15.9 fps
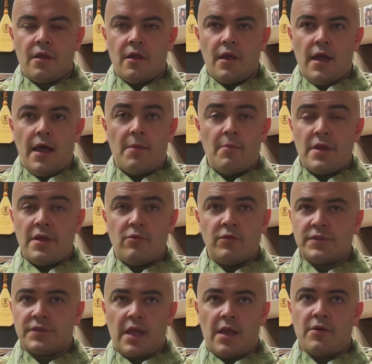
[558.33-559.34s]
It
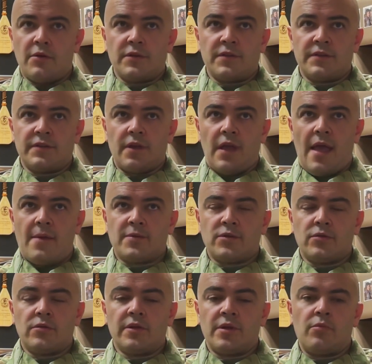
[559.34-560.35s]
was
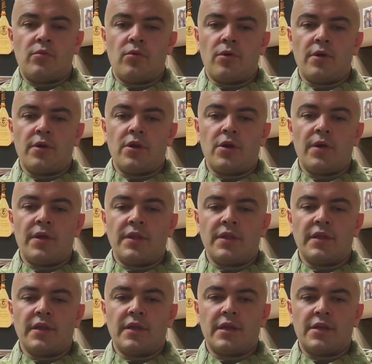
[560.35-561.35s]
absolutely important knowing
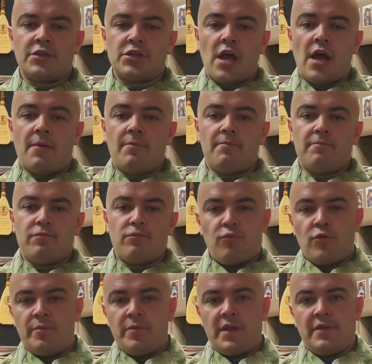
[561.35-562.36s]
that a job
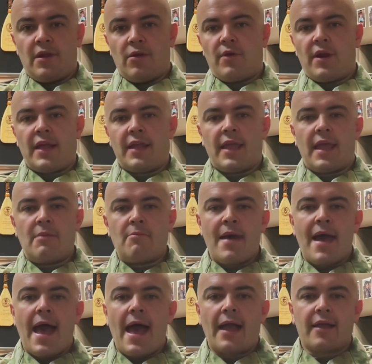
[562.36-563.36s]
would be there when I came
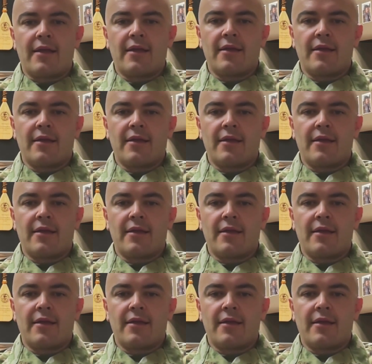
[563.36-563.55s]
back.